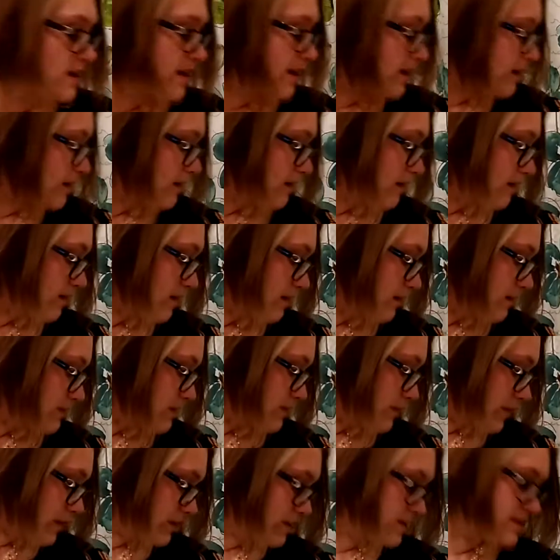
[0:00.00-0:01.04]
to
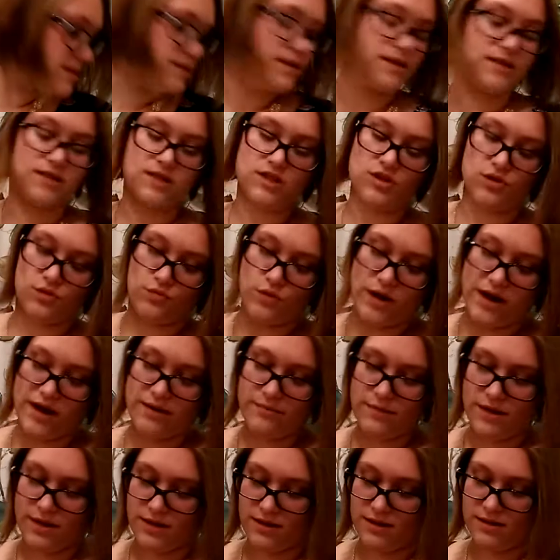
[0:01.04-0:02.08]
be honest, these
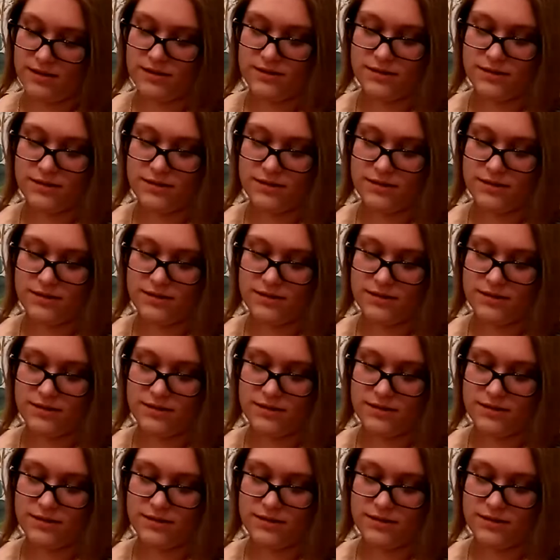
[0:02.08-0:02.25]
ceramic